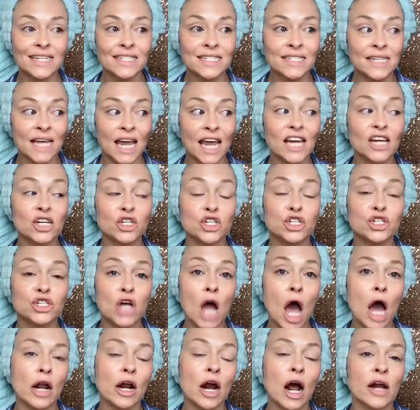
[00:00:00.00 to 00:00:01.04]
Take a
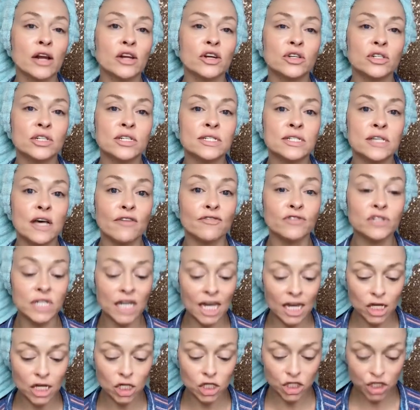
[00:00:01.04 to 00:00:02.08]
shot on yourself.
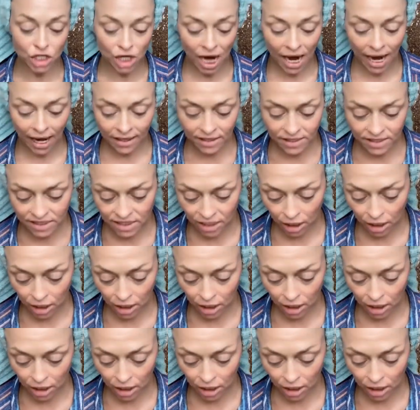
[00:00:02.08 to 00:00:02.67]
Take a chance